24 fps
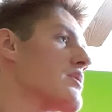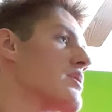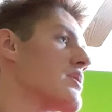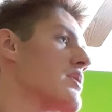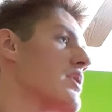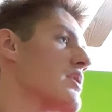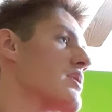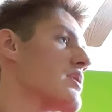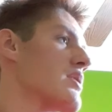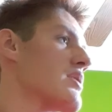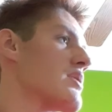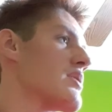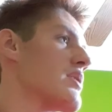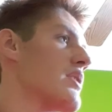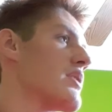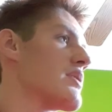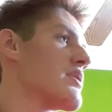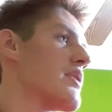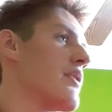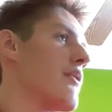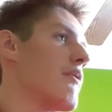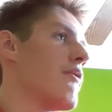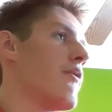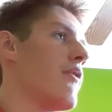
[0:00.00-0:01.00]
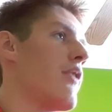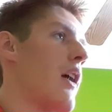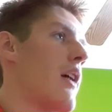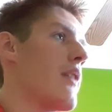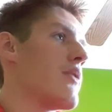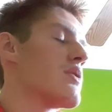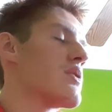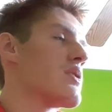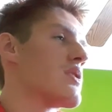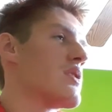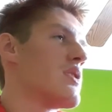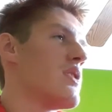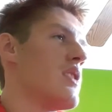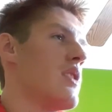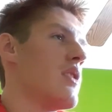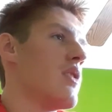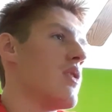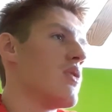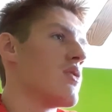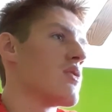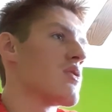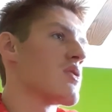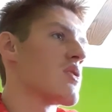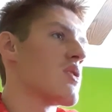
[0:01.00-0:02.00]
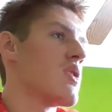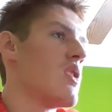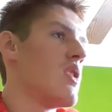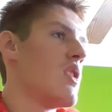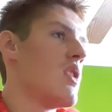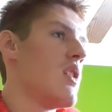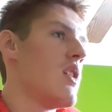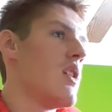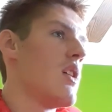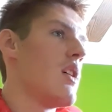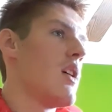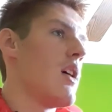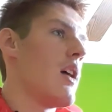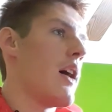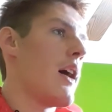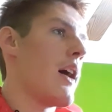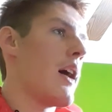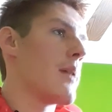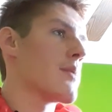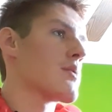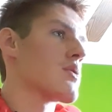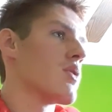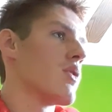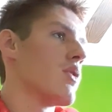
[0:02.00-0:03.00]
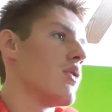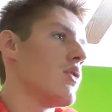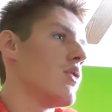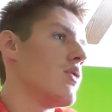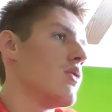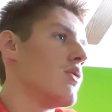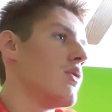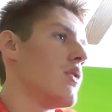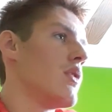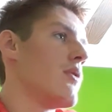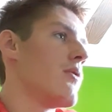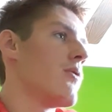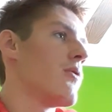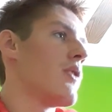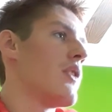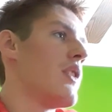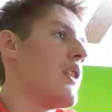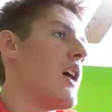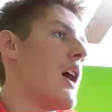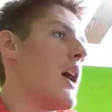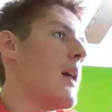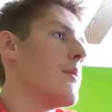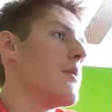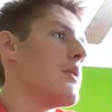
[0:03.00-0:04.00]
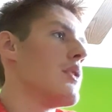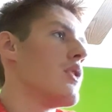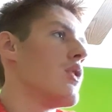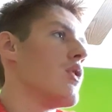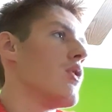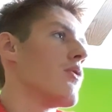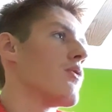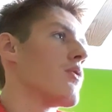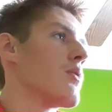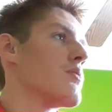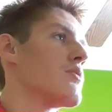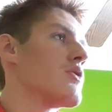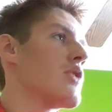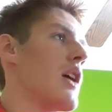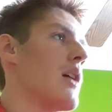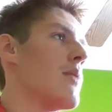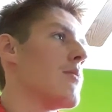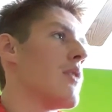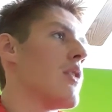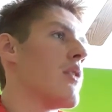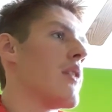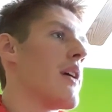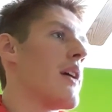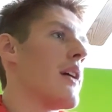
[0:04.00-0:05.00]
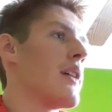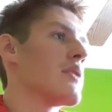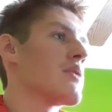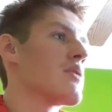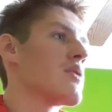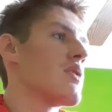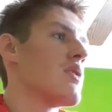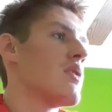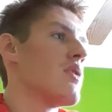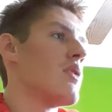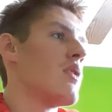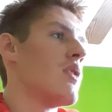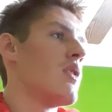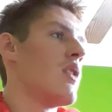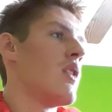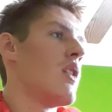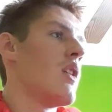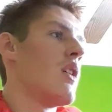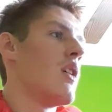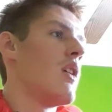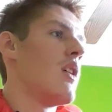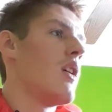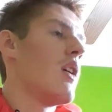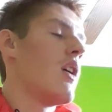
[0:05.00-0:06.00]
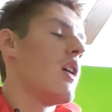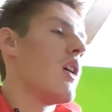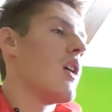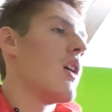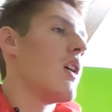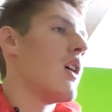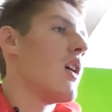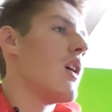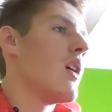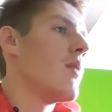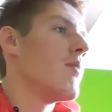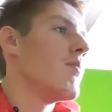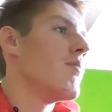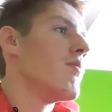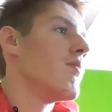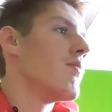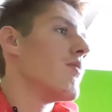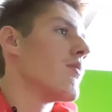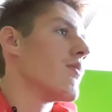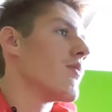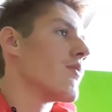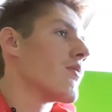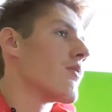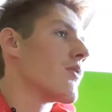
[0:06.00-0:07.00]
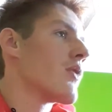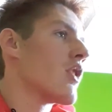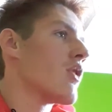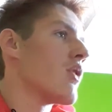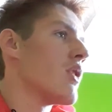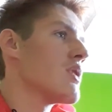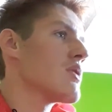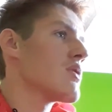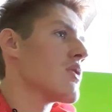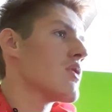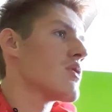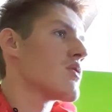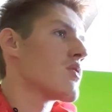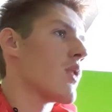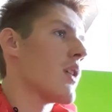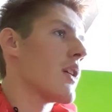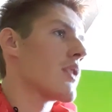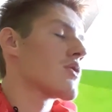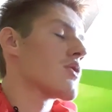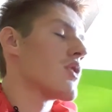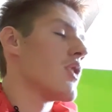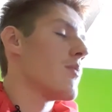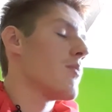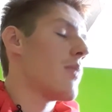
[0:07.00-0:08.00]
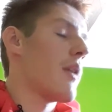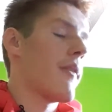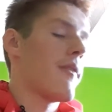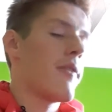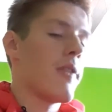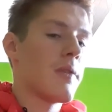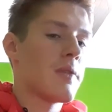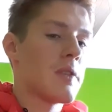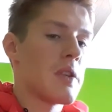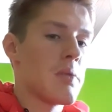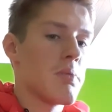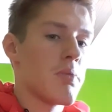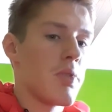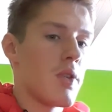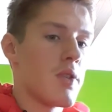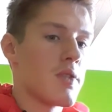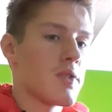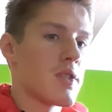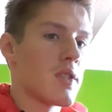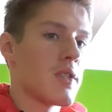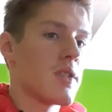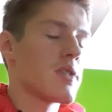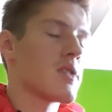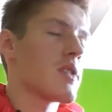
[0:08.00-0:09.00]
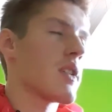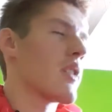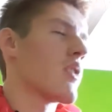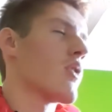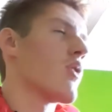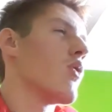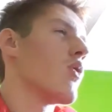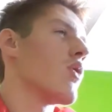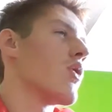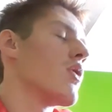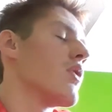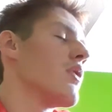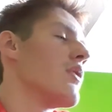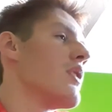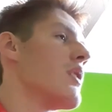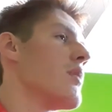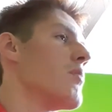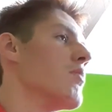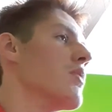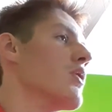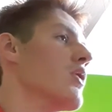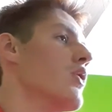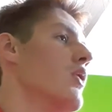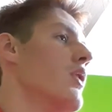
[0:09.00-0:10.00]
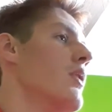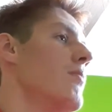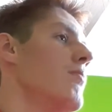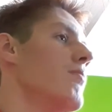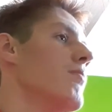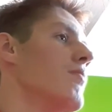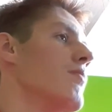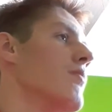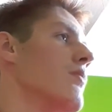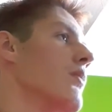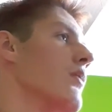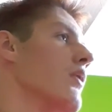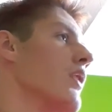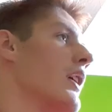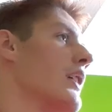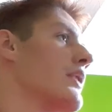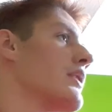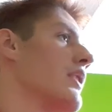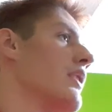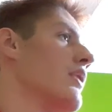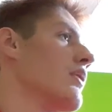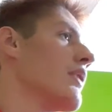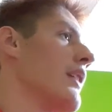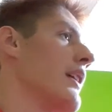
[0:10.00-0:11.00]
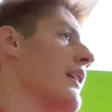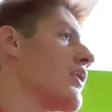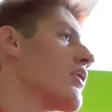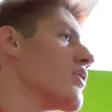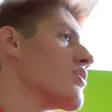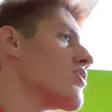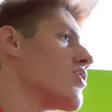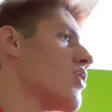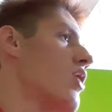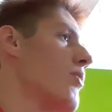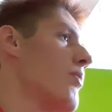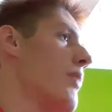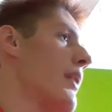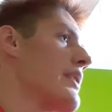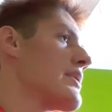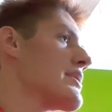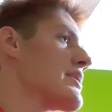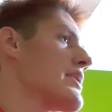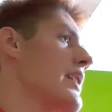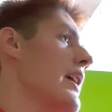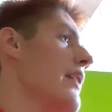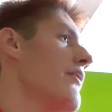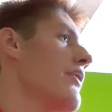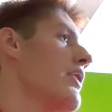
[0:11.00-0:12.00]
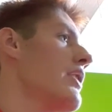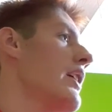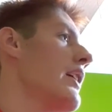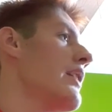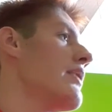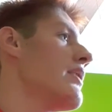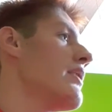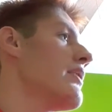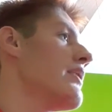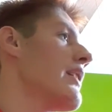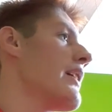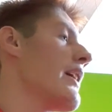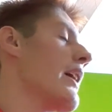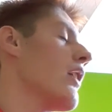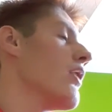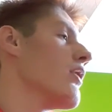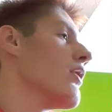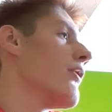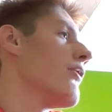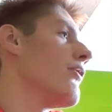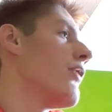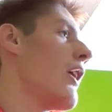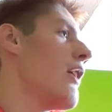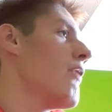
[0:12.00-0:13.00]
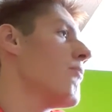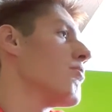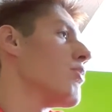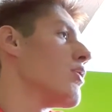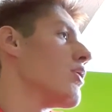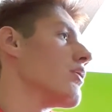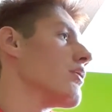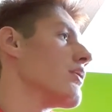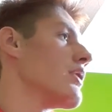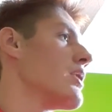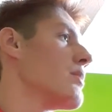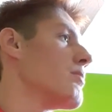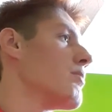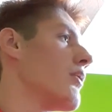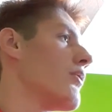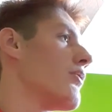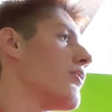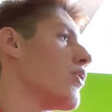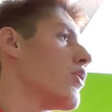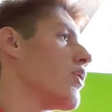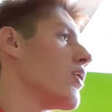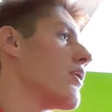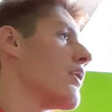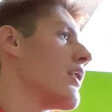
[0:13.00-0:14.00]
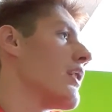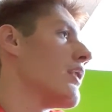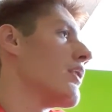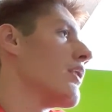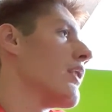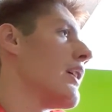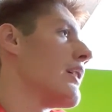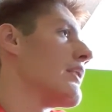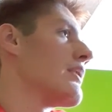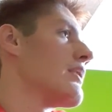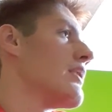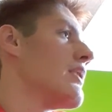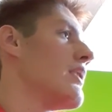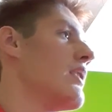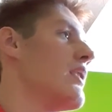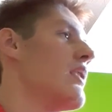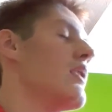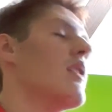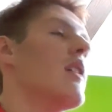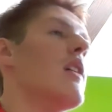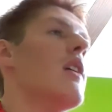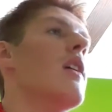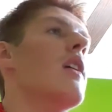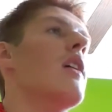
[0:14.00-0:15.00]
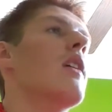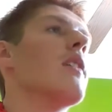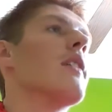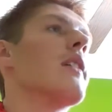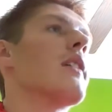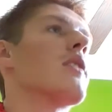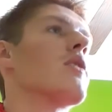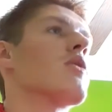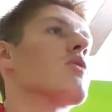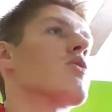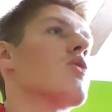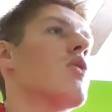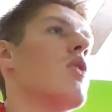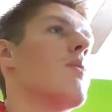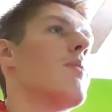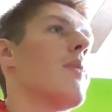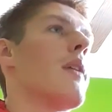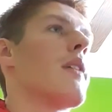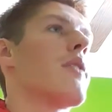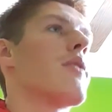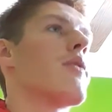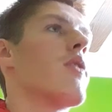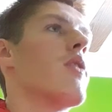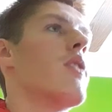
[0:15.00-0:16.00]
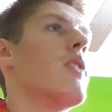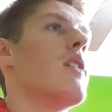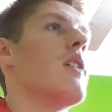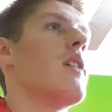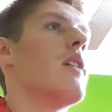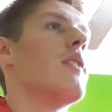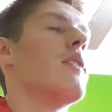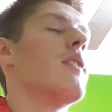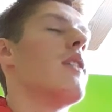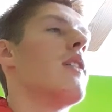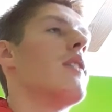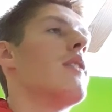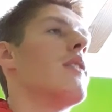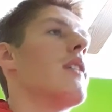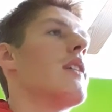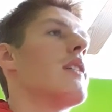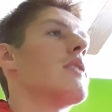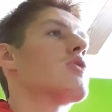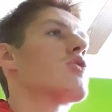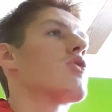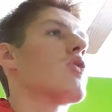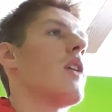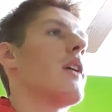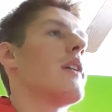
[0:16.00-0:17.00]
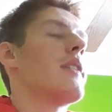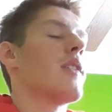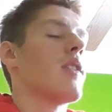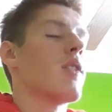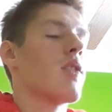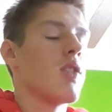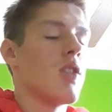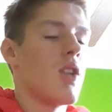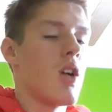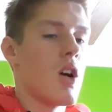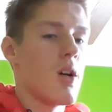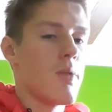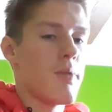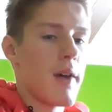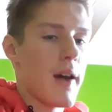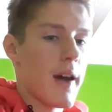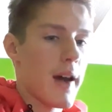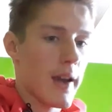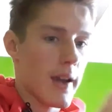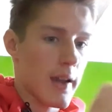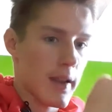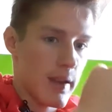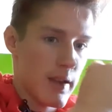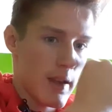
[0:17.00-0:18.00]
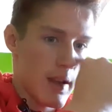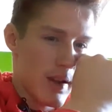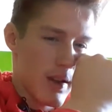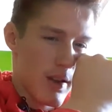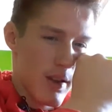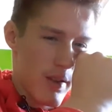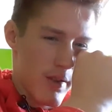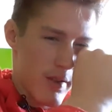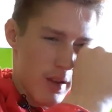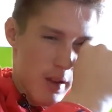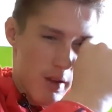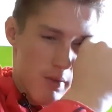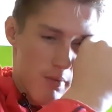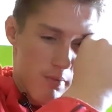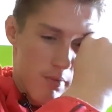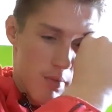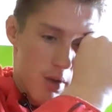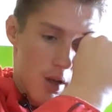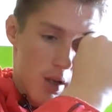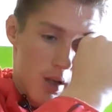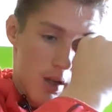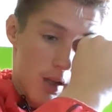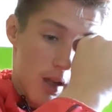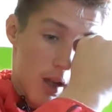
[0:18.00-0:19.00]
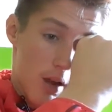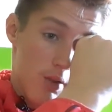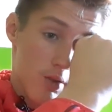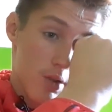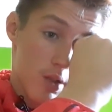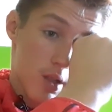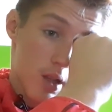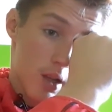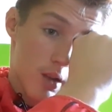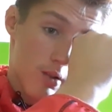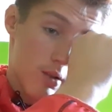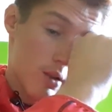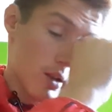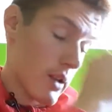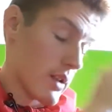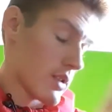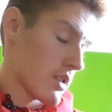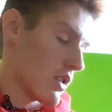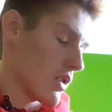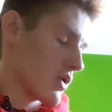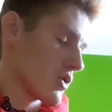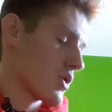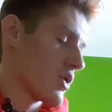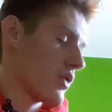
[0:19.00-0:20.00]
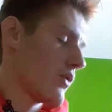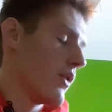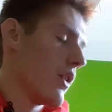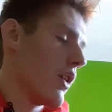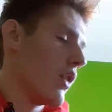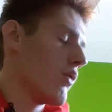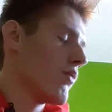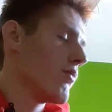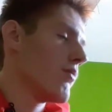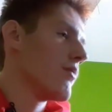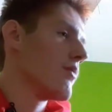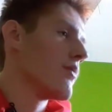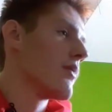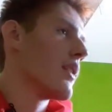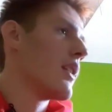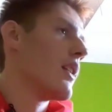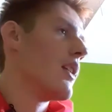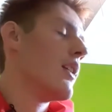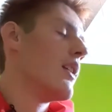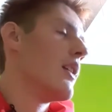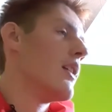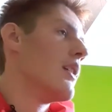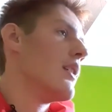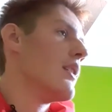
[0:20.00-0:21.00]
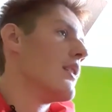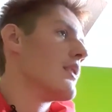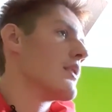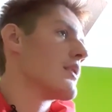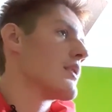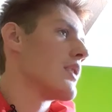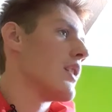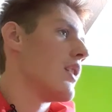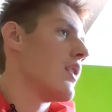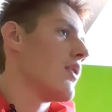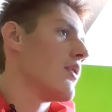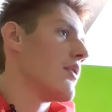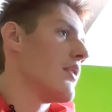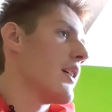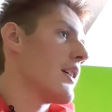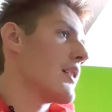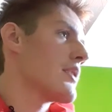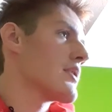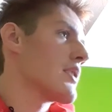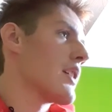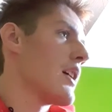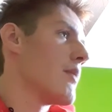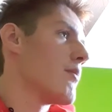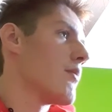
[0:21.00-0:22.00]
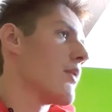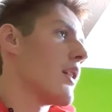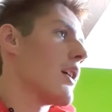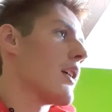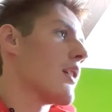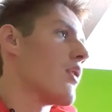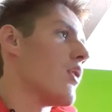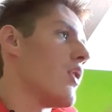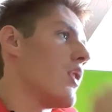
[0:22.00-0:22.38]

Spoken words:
6 assists, and 5 steals. Absolutely phenomenal from Ja Morant. The Grizzlies were actually up by 15 points in the second quarter, and they blew it. Let the Lakers go up by 7, and then they held a 5-point lead before they let the Lakers go up by 3, and then they tried to claw back at the end of it, but that was it. That's all she wrote. So, next game we got to go